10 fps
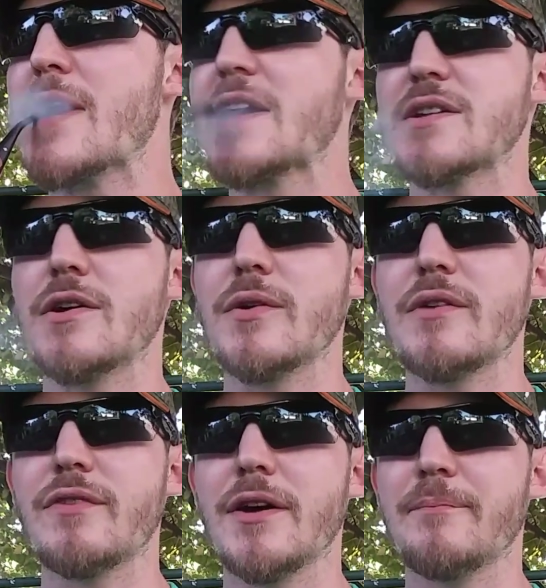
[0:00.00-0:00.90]
So
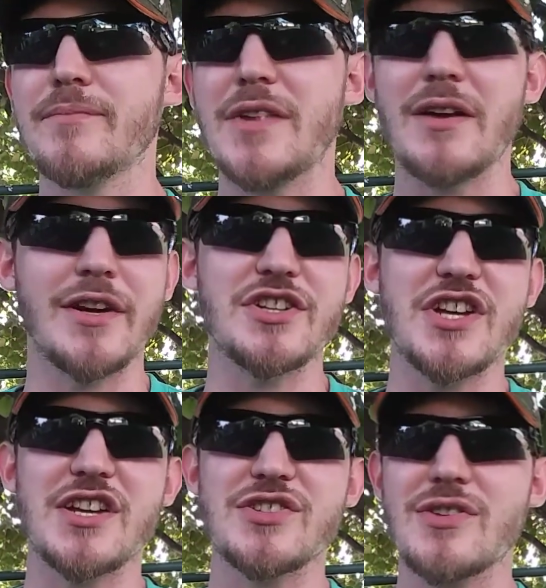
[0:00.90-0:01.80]
if you ever get a
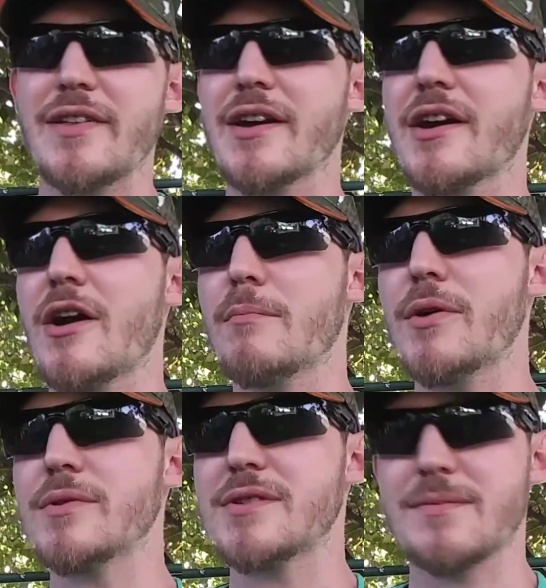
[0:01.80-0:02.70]
chance, try that
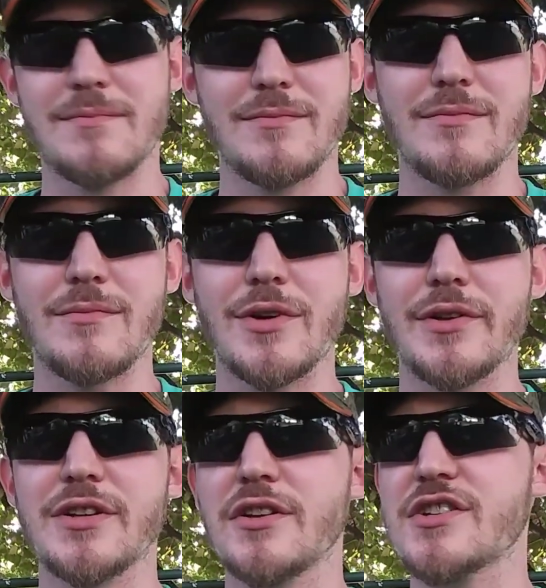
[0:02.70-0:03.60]
combo. It's
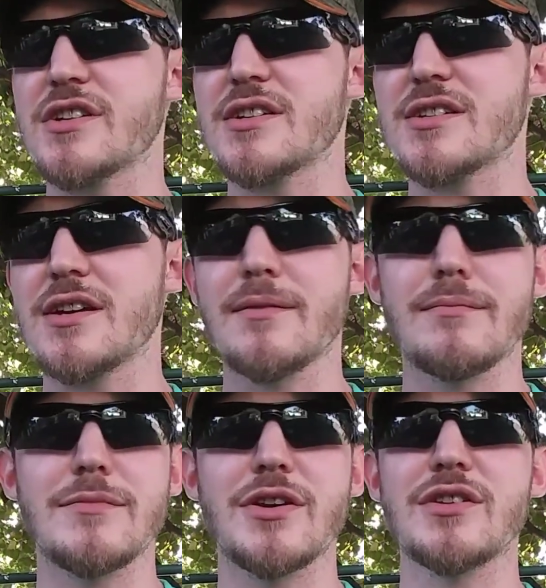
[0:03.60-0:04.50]
really delicious.
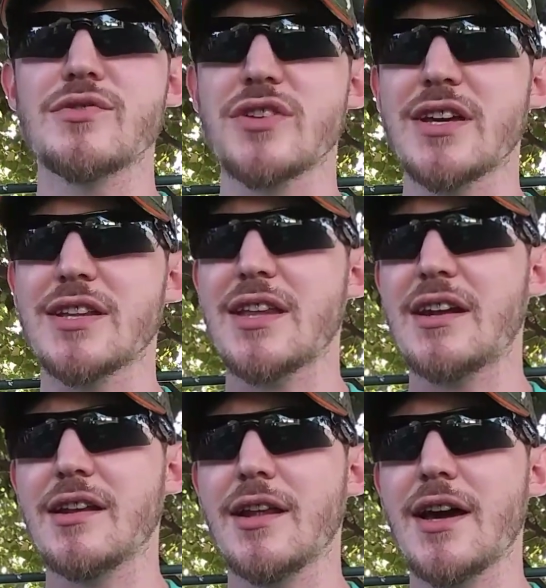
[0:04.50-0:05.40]
You can usually get
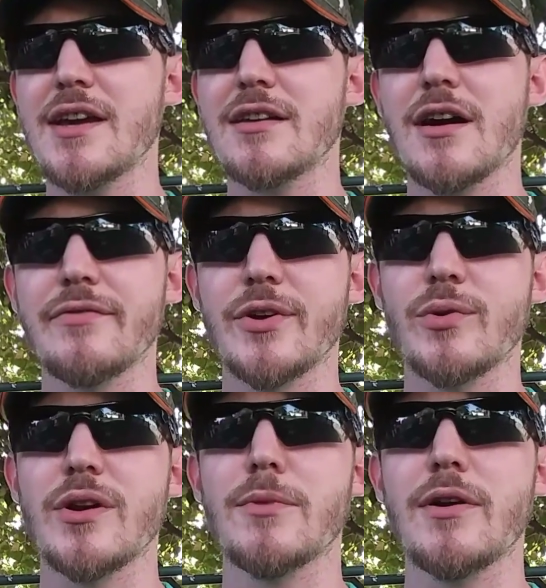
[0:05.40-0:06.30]
that Delight coffee
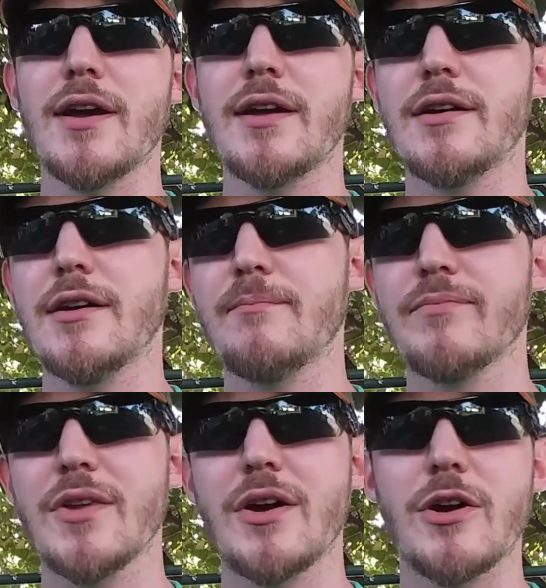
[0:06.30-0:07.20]
creamer at
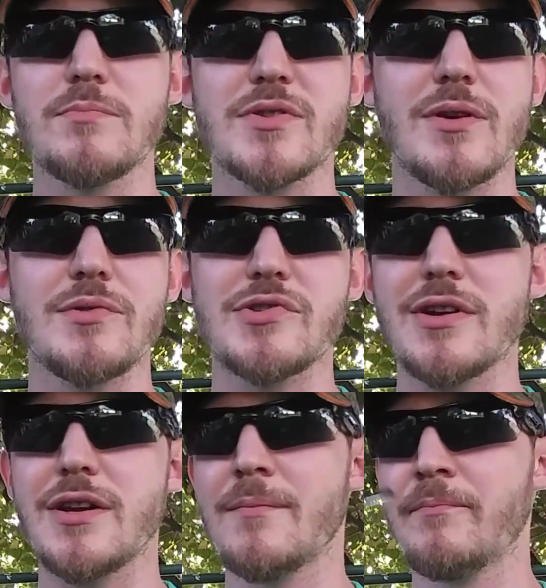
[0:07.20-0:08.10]
Harp's
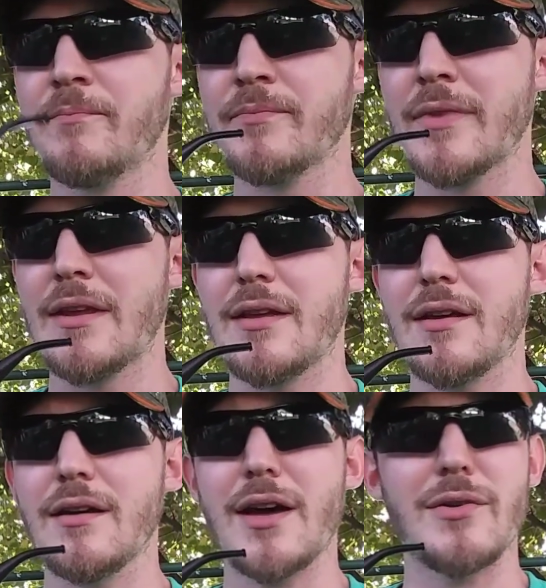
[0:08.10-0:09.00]
Grocery.
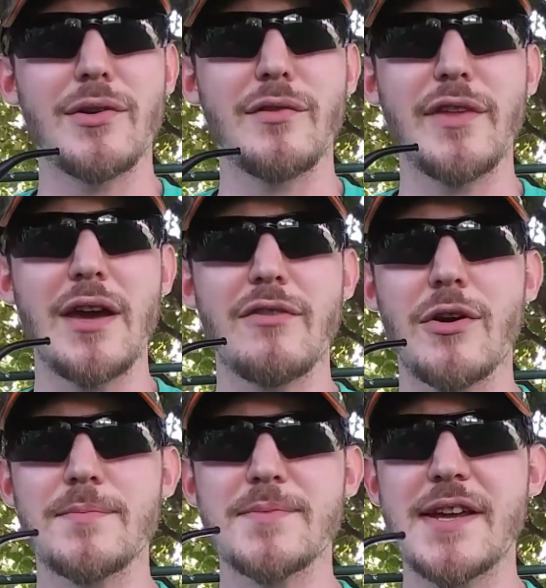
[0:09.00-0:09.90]
I don't know if they have
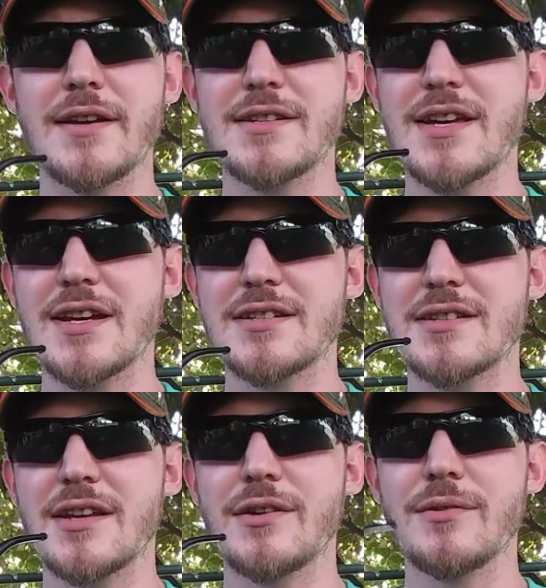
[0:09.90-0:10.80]
Harp's down in
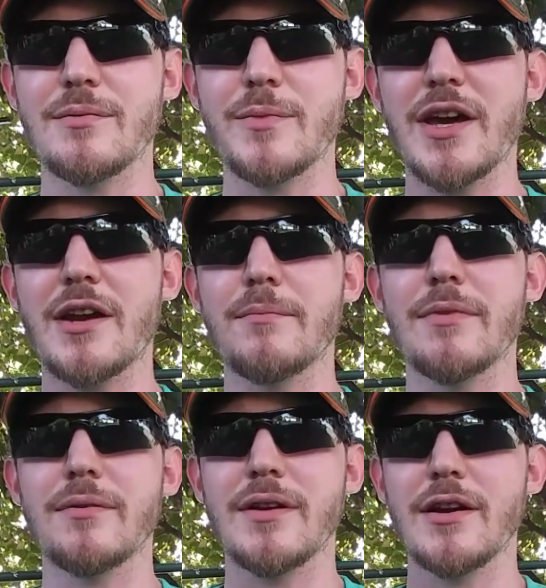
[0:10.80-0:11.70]
Texas. I know we got them
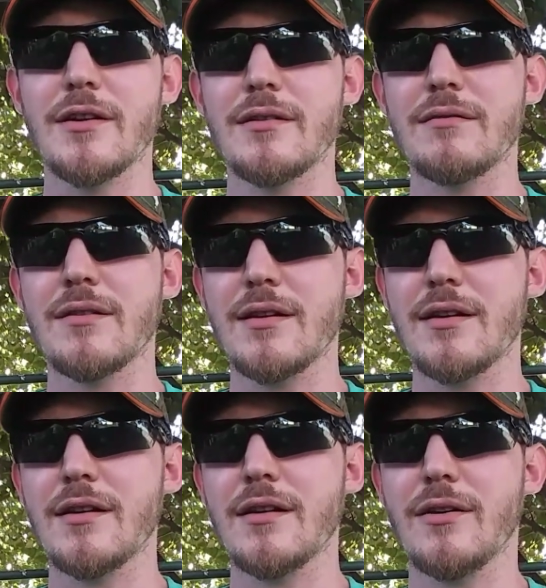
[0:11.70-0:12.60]
here in
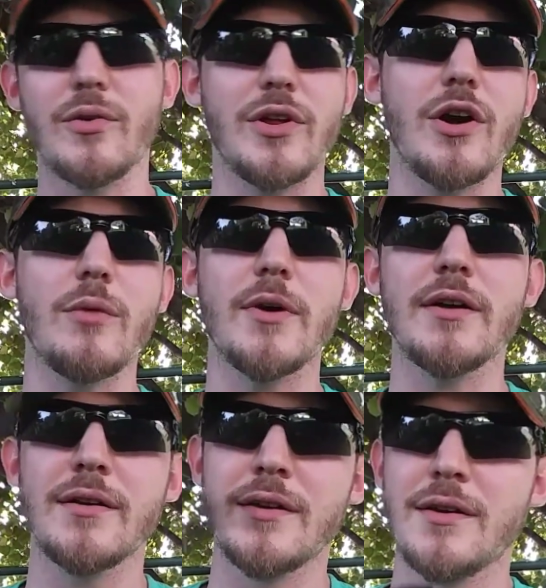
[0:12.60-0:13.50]
Oklahoma,
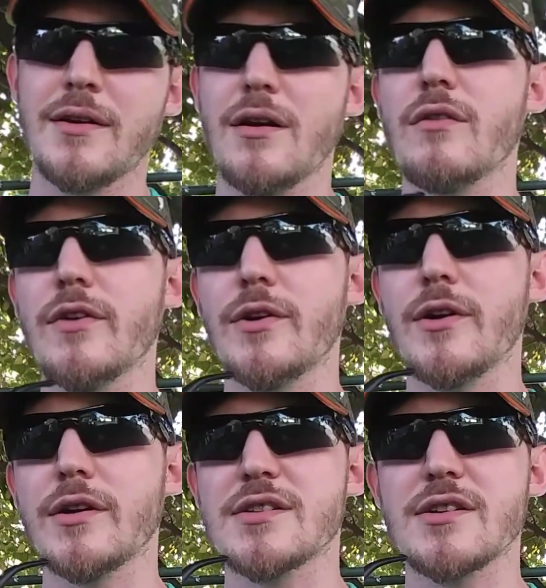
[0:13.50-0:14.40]
over in
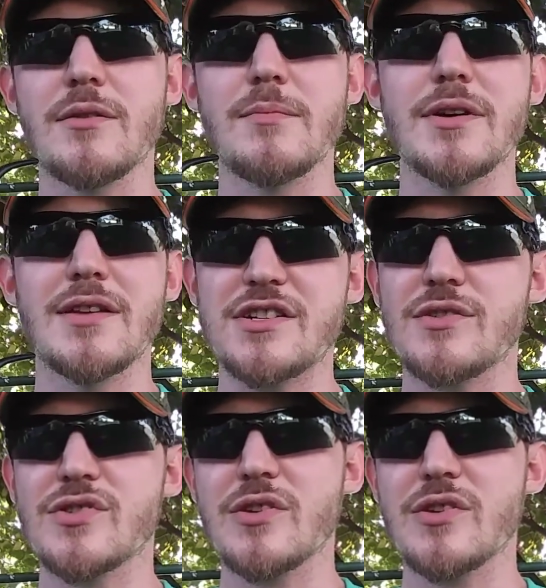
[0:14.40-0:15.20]
Arkansas, but that's usually